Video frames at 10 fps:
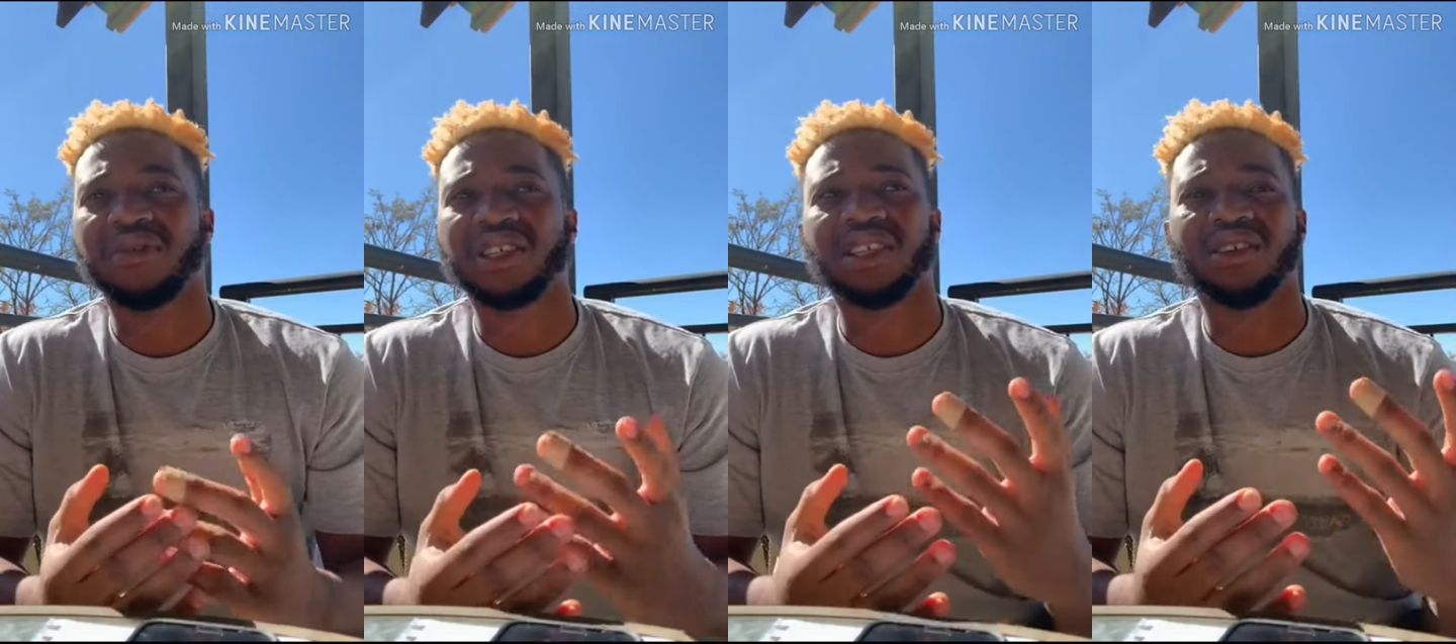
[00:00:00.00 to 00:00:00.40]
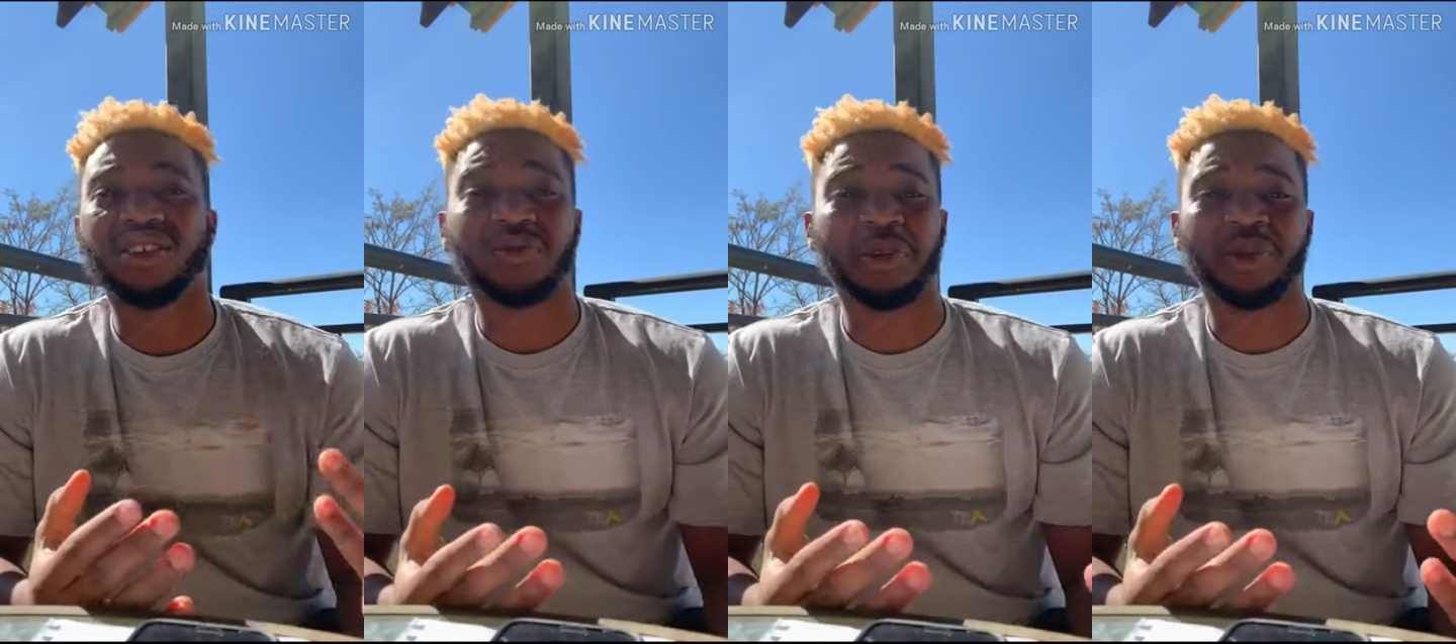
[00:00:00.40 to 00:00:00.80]
obviously
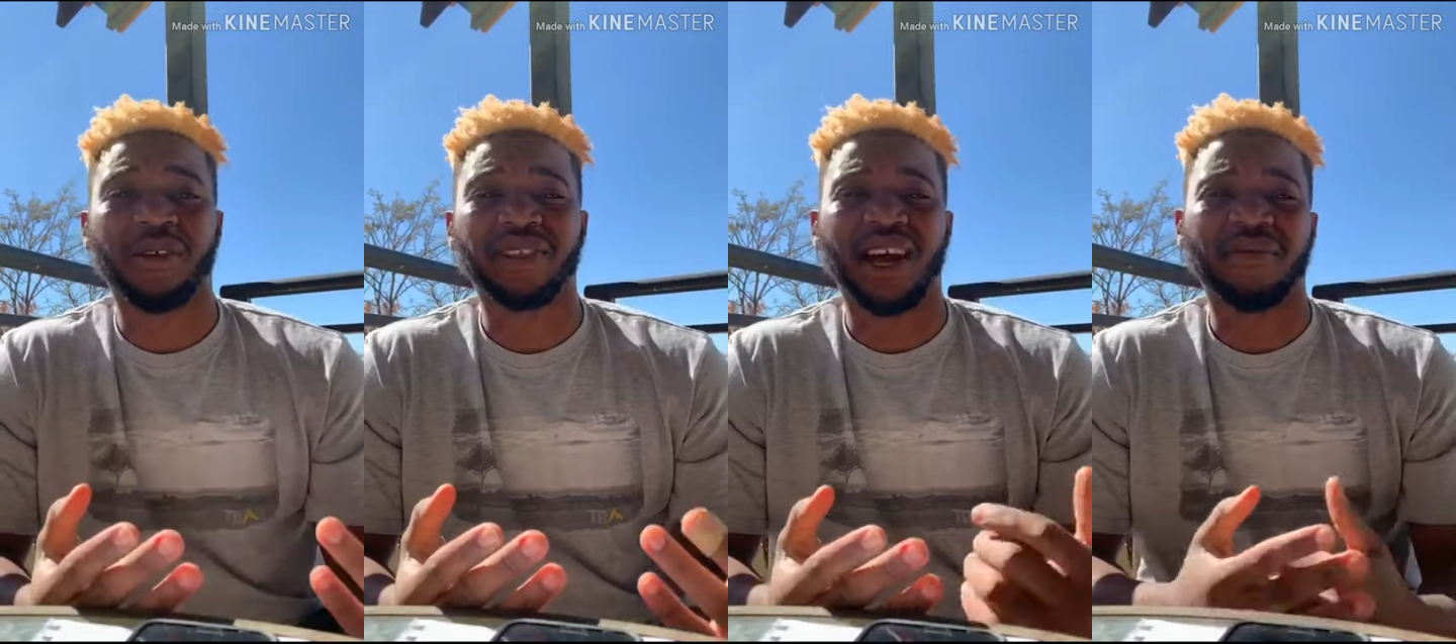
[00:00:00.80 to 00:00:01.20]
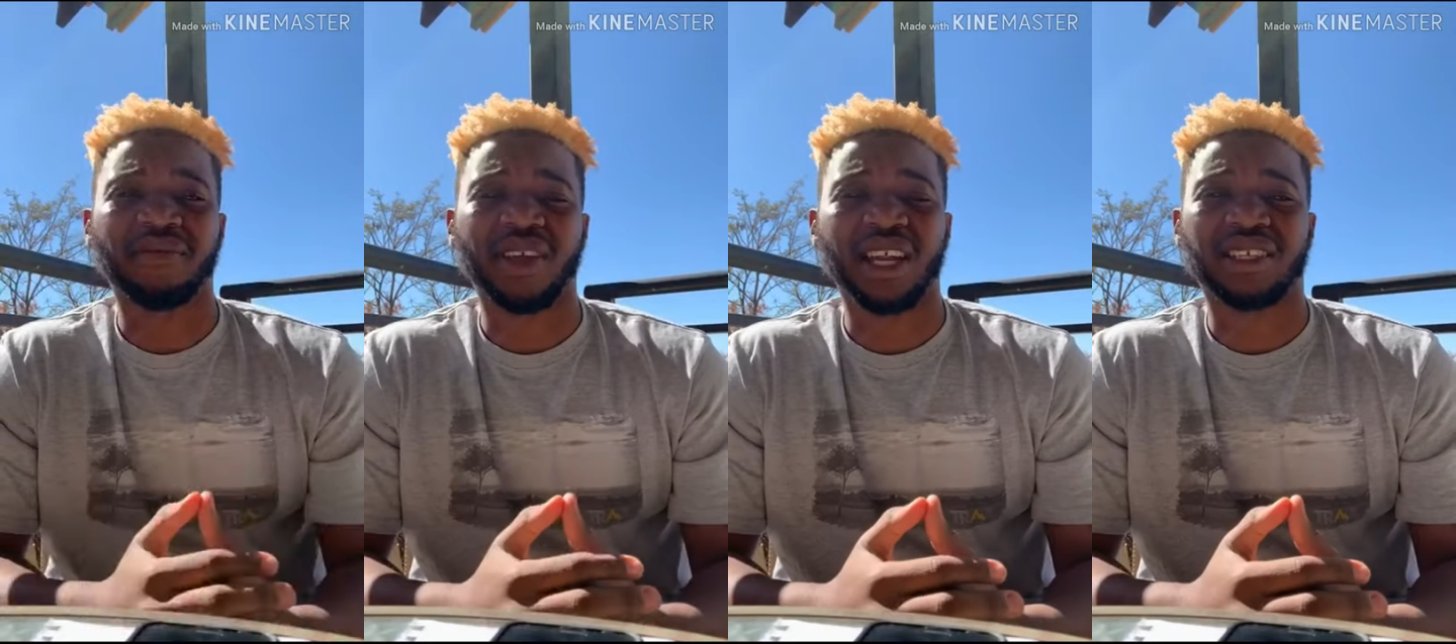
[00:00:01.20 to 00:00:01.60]
lots of people
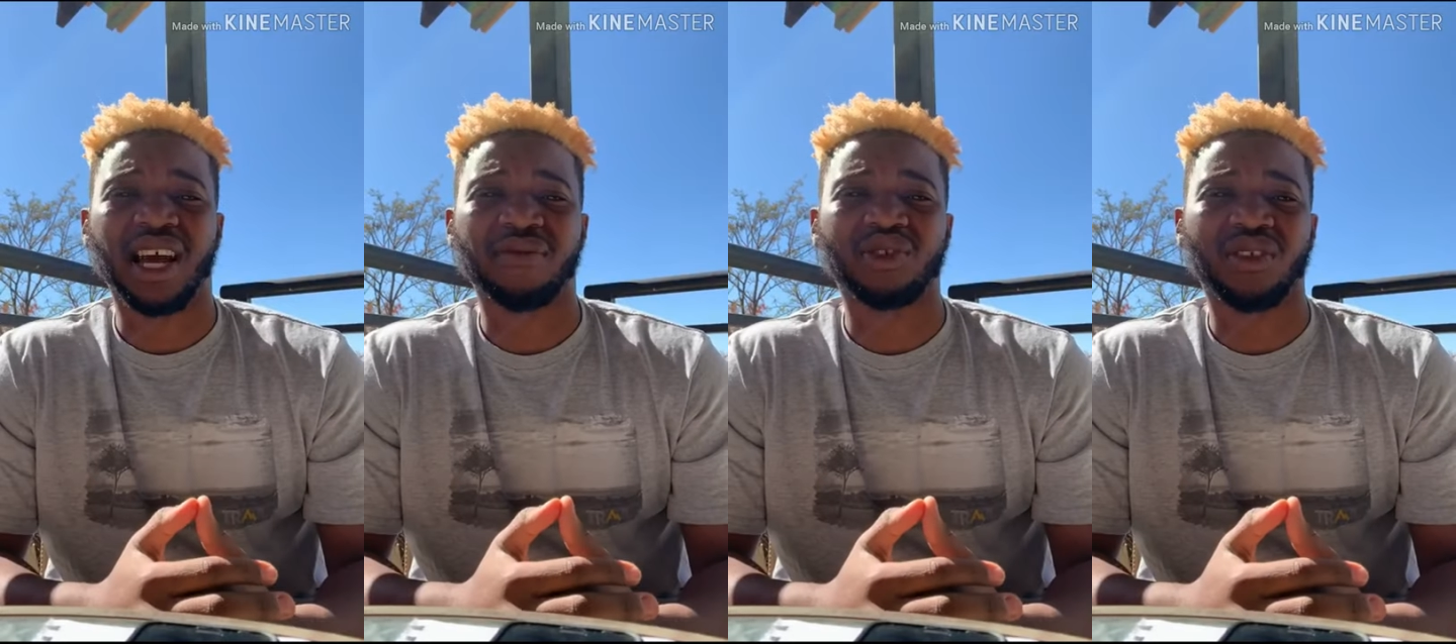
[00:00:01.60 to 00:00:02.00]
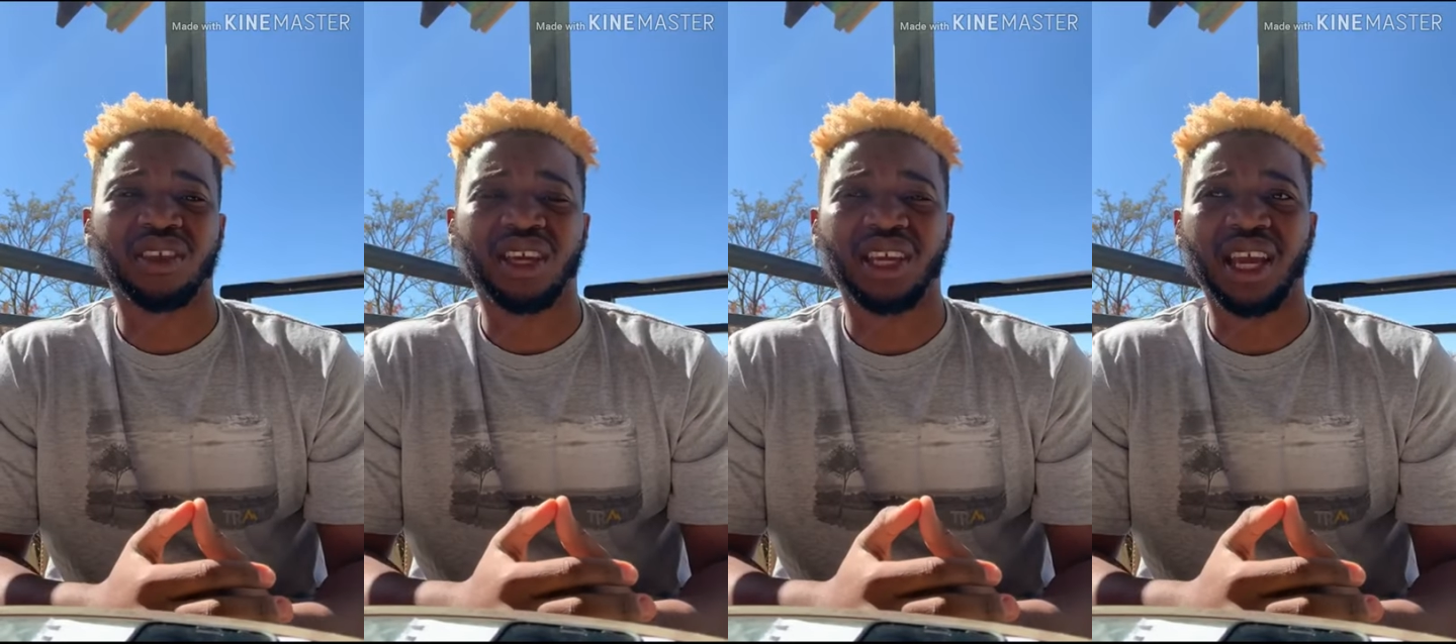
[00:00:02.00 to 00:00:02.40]
had time to
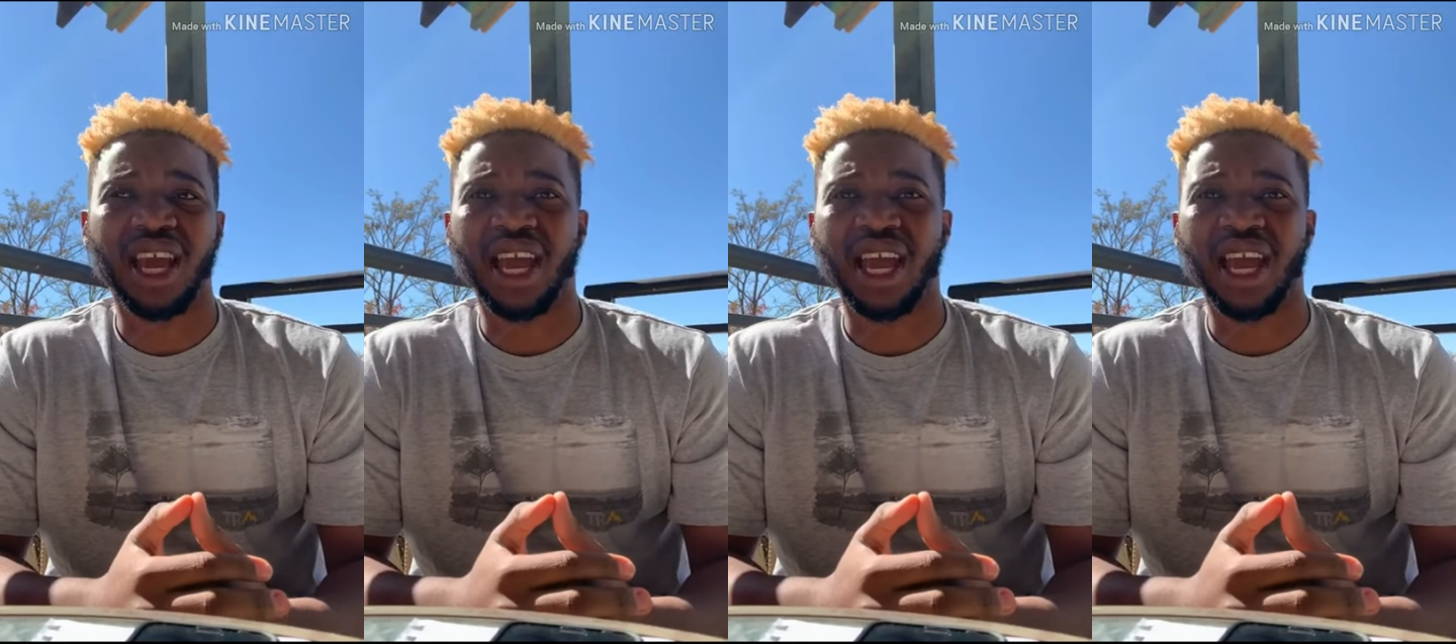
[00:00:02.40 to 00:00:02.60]
think